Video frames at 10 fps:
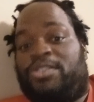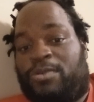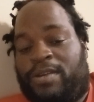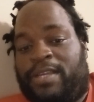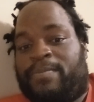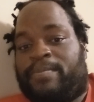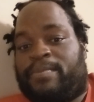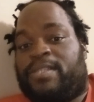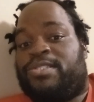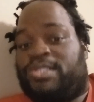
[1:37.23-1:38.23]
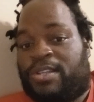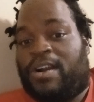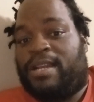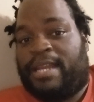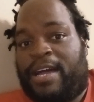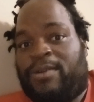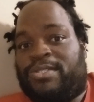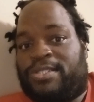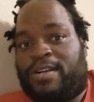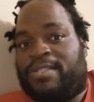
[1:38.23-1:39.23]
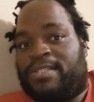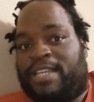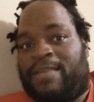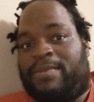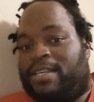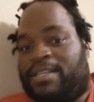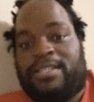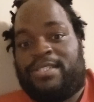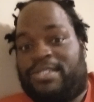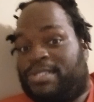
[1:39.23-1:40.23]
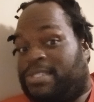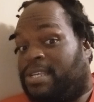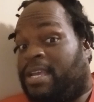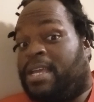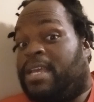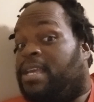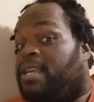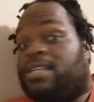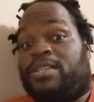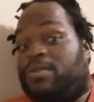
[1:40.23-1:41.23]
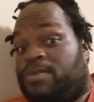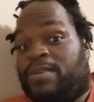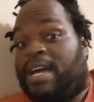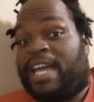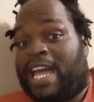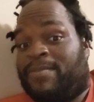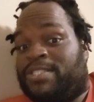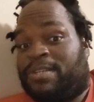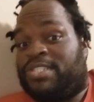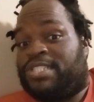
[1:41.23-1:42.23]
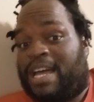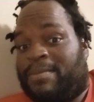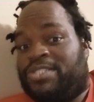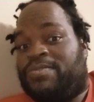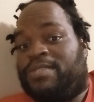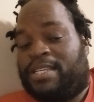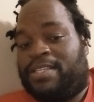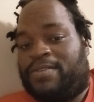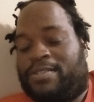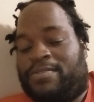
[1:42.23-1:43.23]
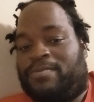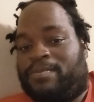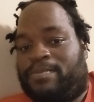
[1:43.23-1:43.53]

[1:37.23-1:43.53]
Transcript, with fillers: doing, start now, start today because you do not have as much time as you think you do.